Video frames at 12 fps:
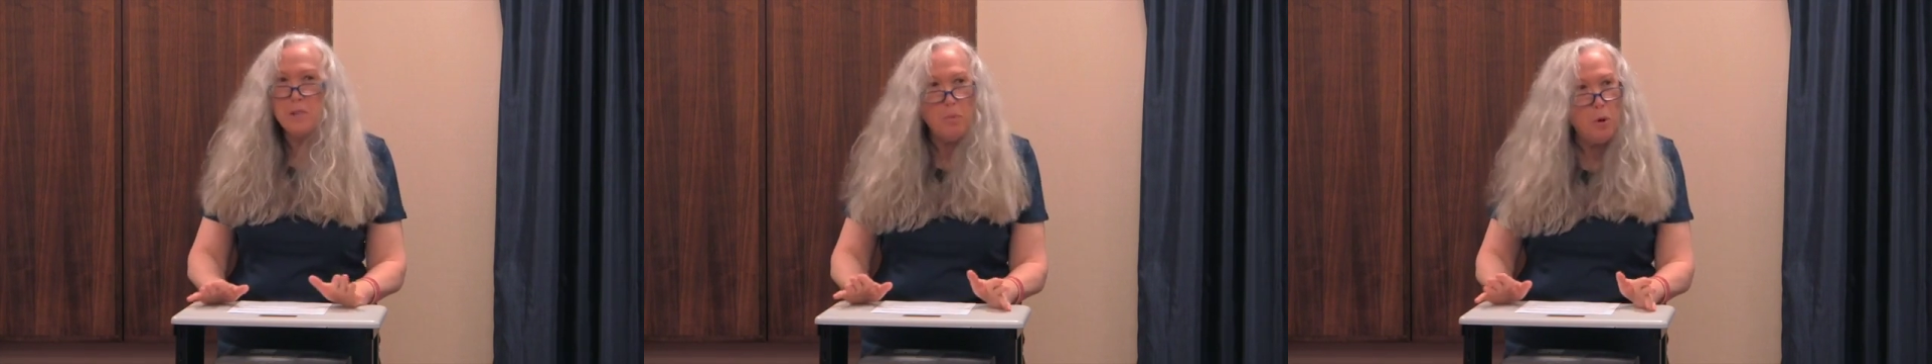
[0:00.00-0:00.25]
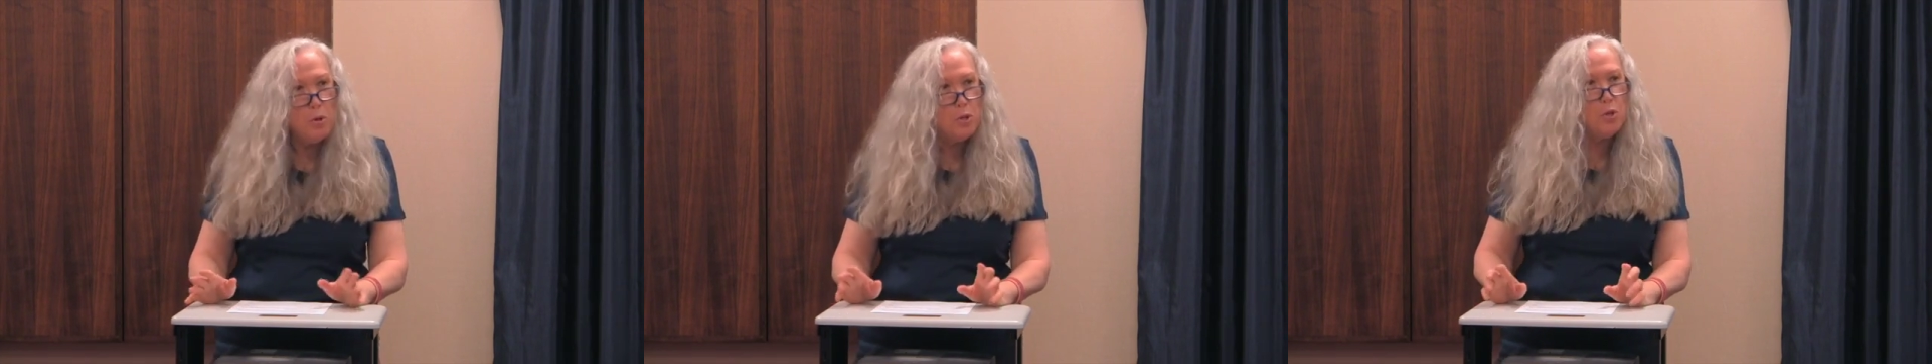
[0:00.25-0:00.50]

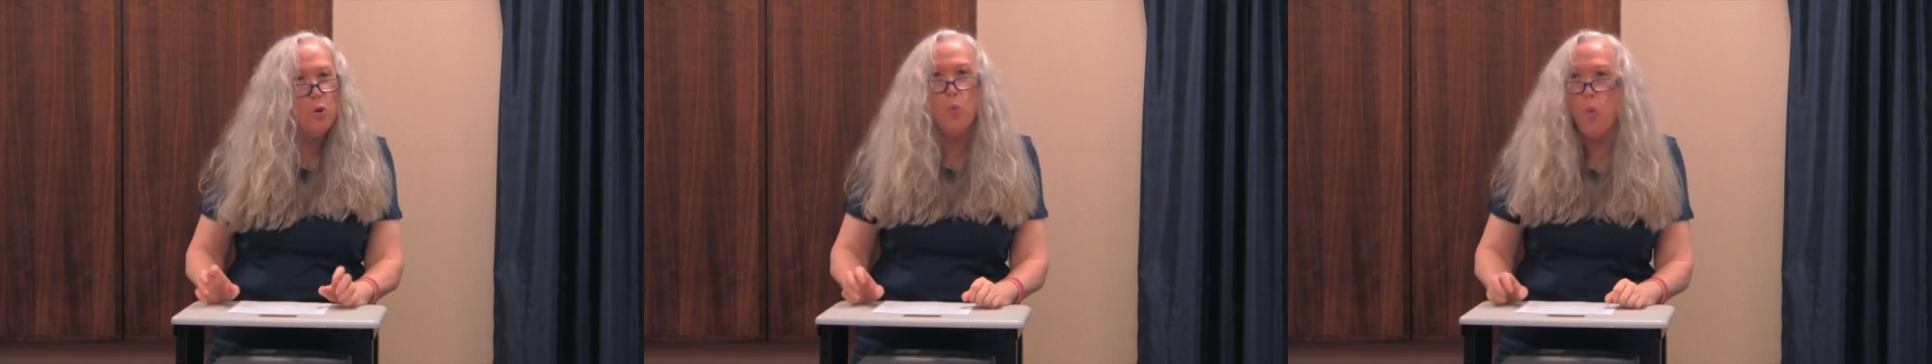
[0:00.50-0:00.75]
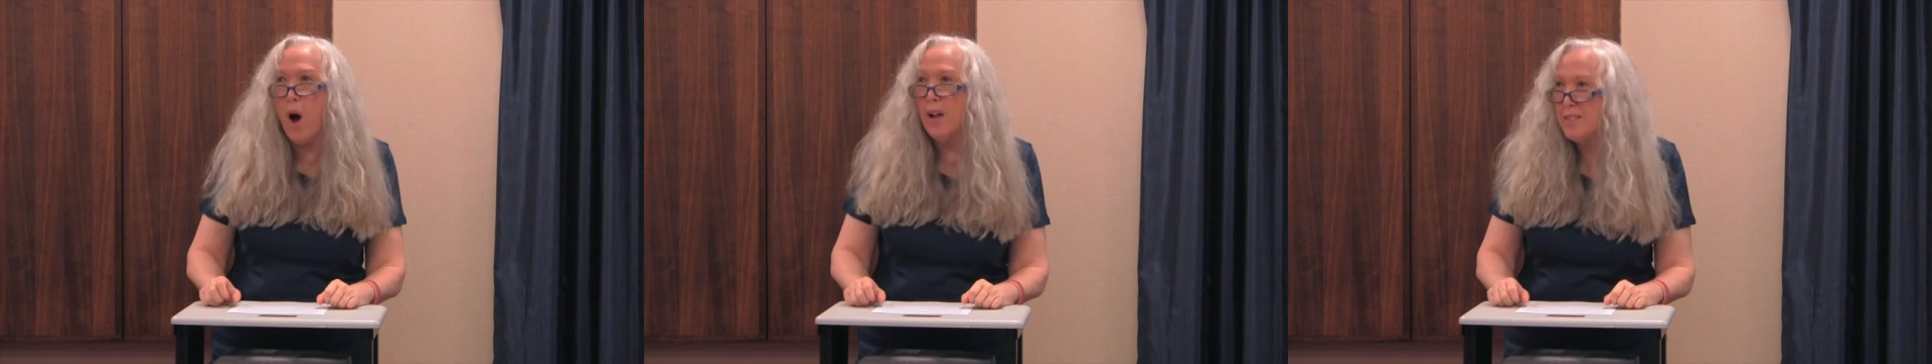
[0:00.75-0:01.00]
opposed to
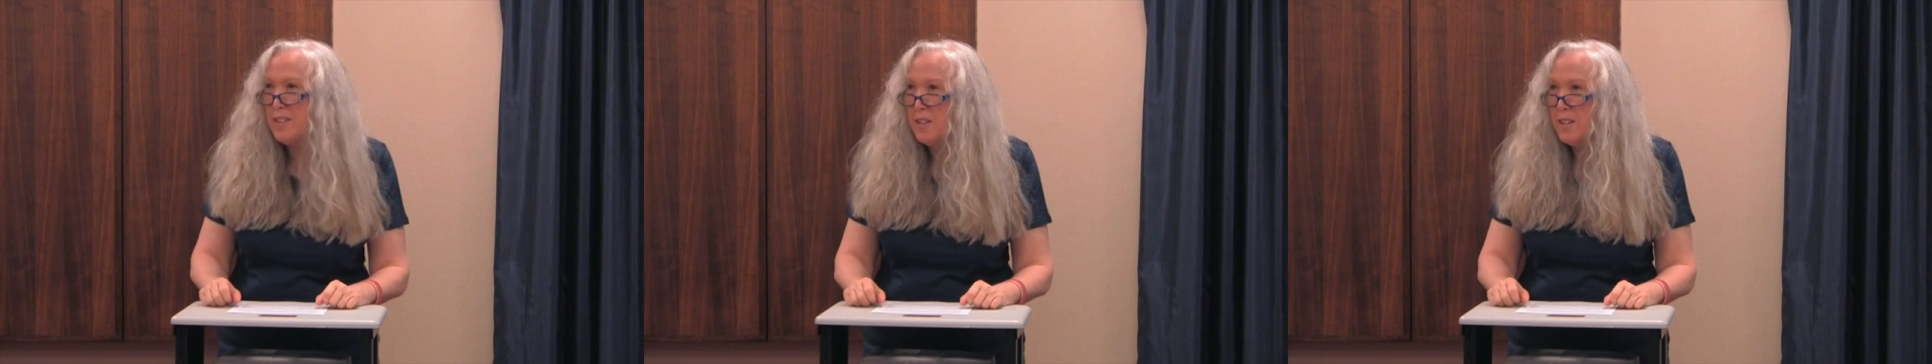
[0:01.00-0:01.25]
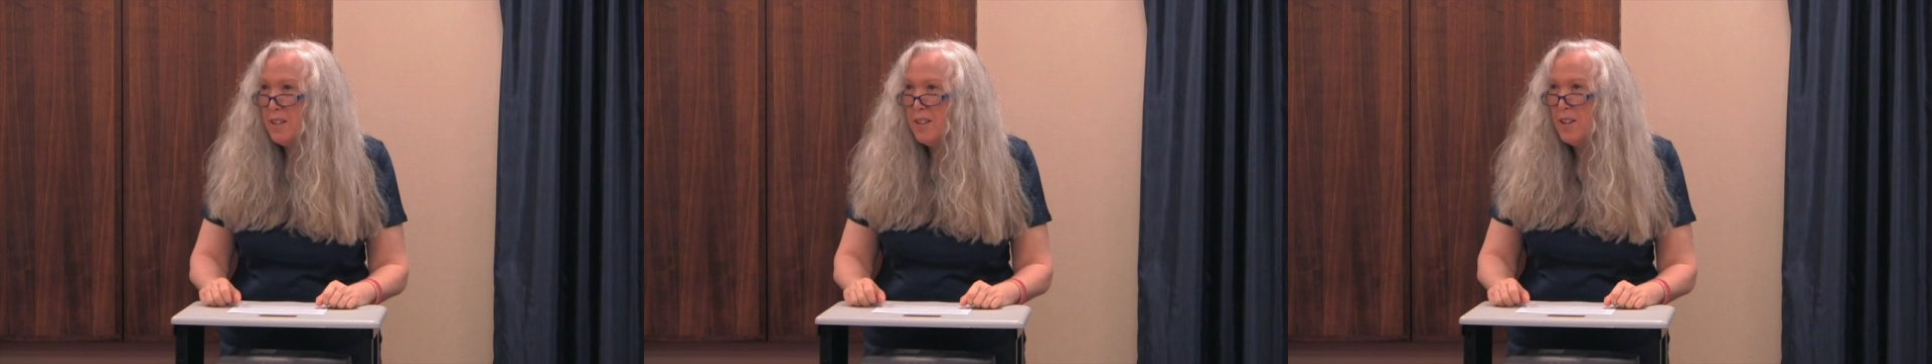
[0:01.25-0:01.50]
what?
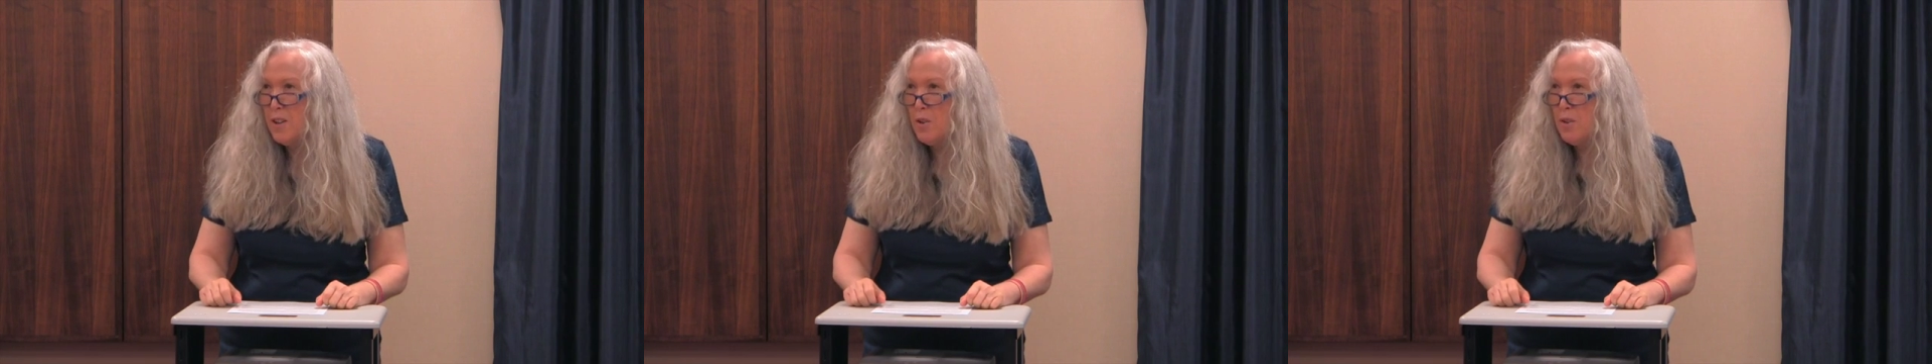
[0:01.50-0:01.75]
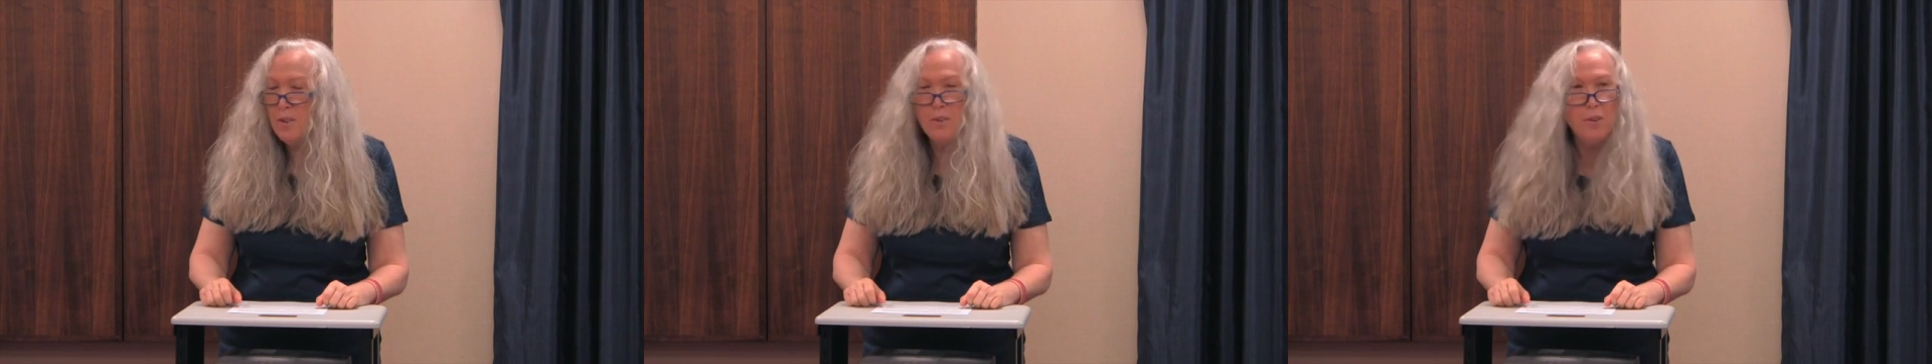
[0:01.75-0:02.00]

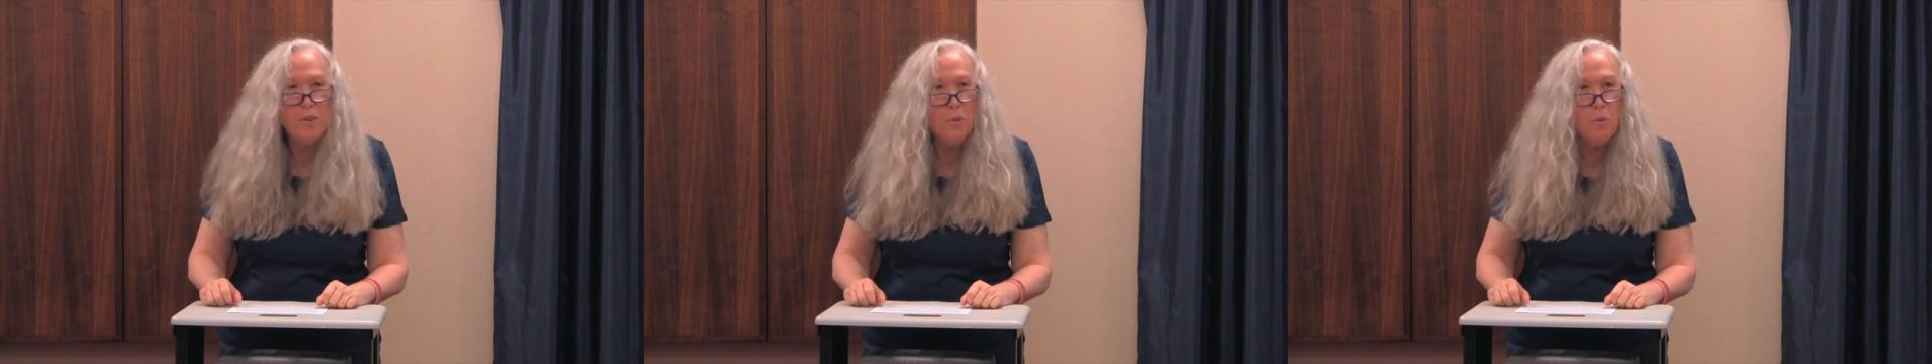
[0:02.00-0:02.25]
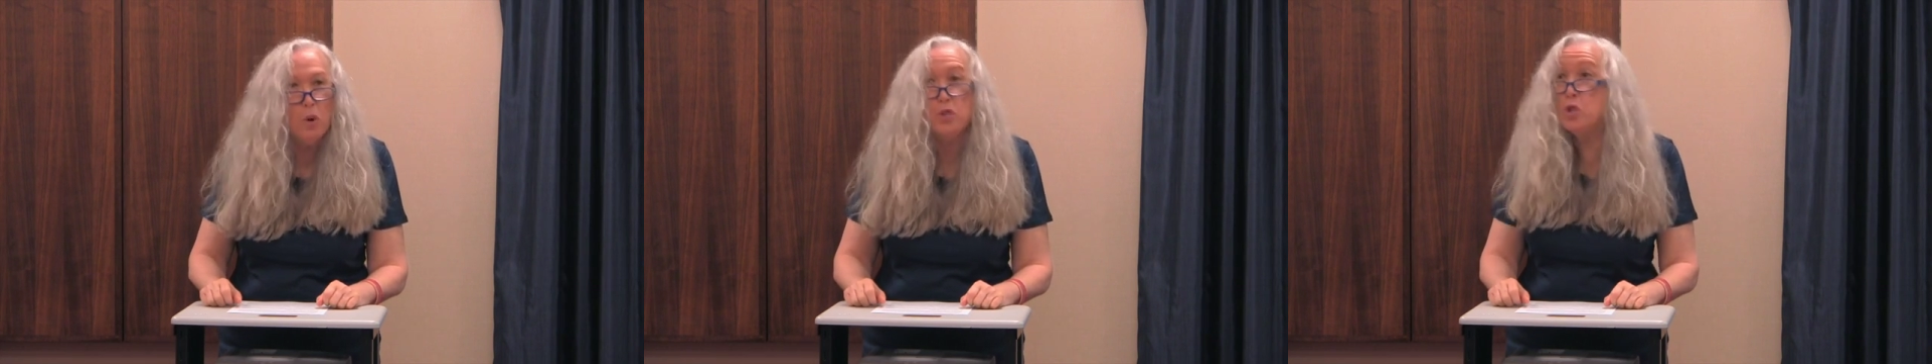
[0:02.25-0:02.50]

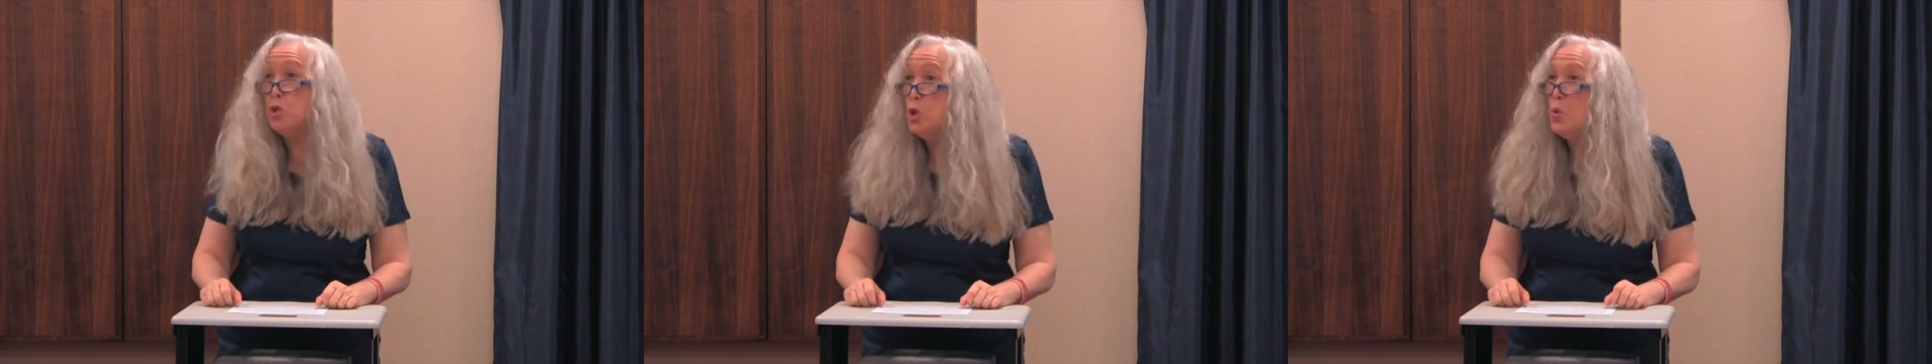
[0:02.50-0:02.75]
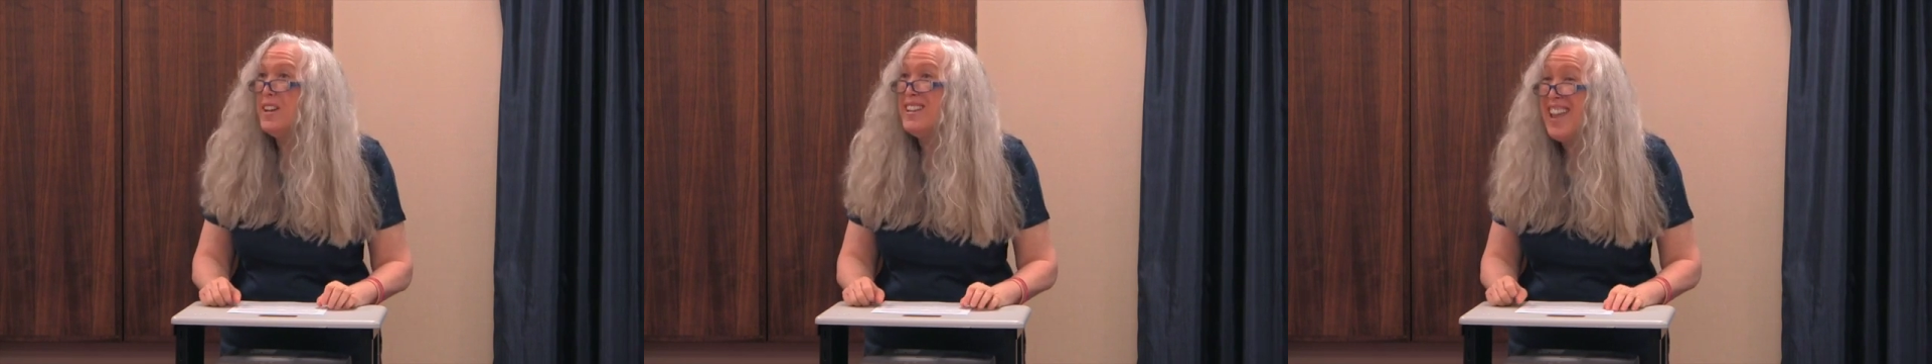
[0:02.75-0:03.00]
What you're
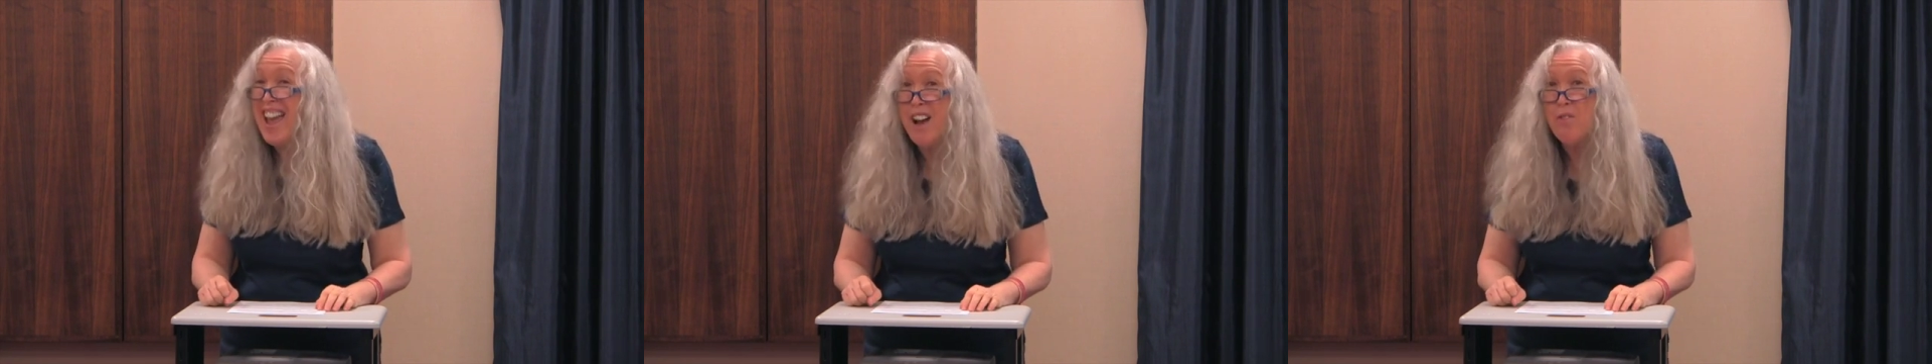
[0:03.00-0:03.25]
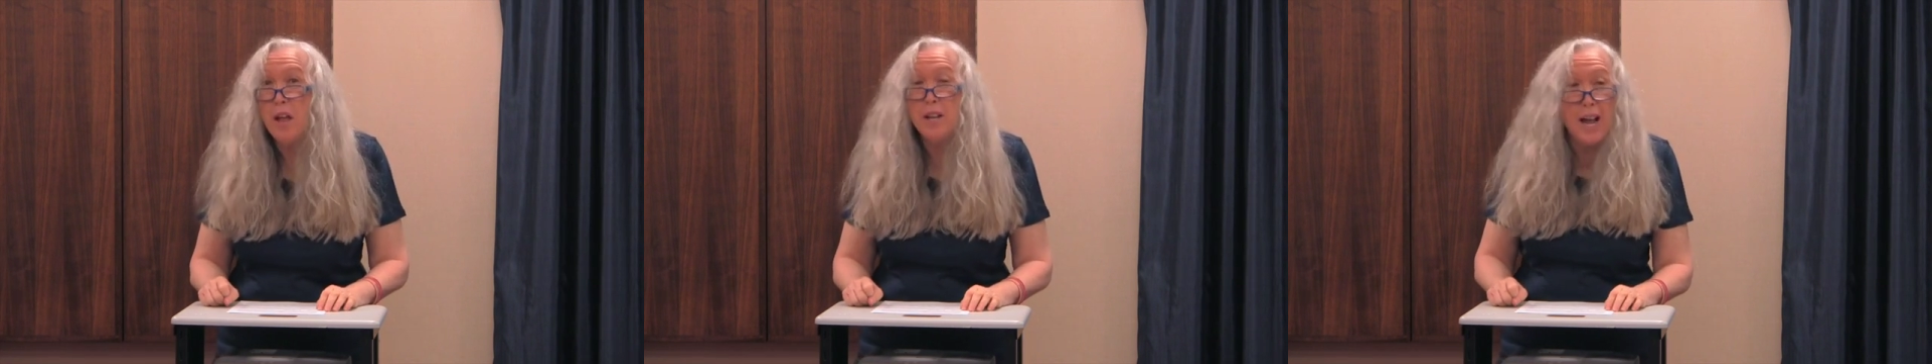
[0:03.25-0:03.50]
doing
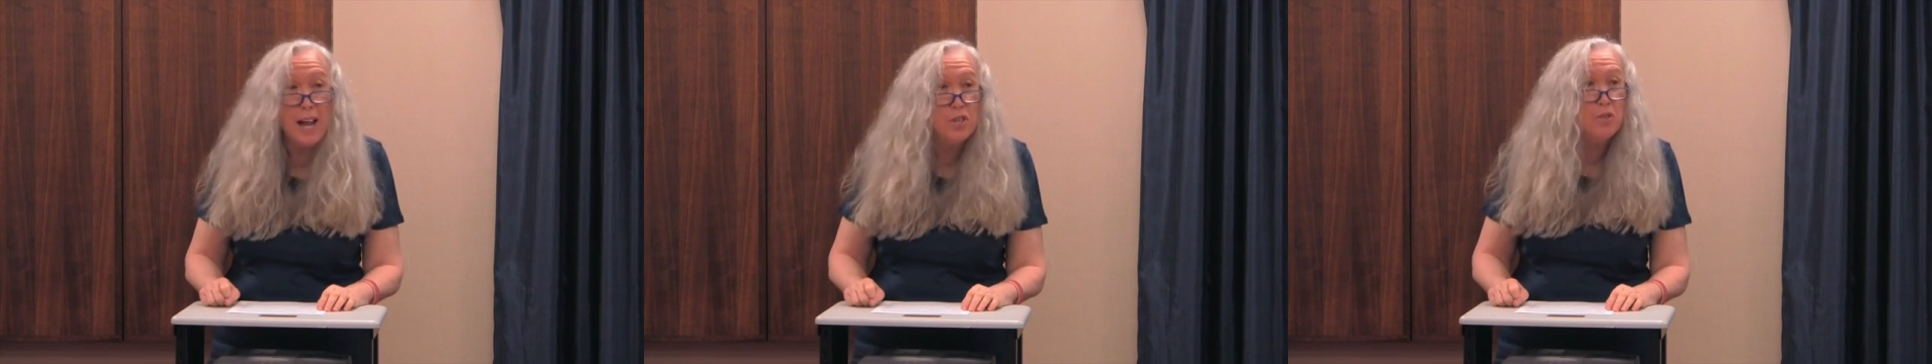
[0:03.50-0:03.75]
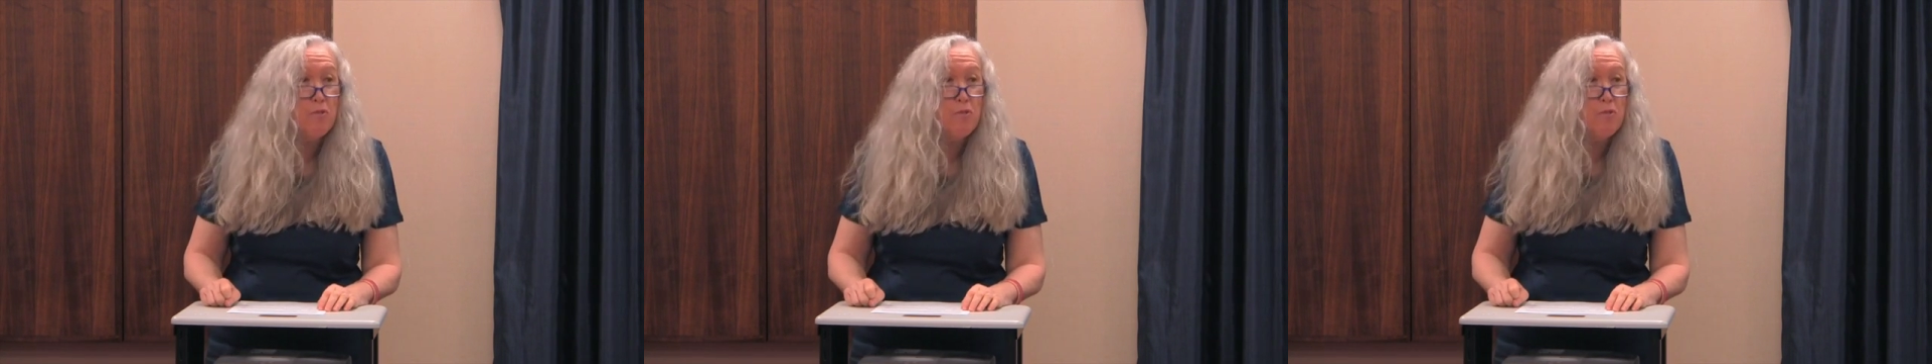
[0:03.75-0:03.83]
now that got